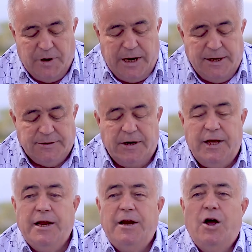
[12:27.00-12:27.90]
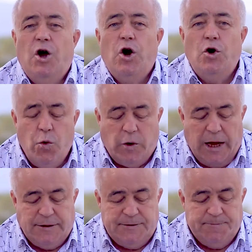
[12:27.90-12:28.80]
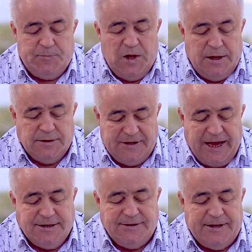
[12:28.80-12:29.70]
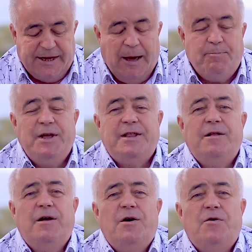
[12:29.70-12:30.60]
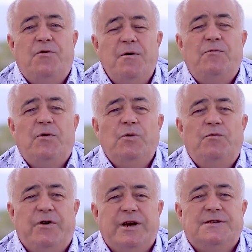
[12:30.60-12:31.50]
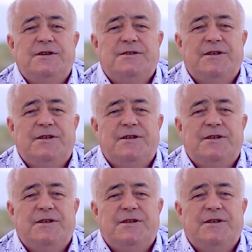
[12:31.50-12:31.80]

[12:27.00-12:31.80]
Wir lesen in Lukas 6. Kapitel 45.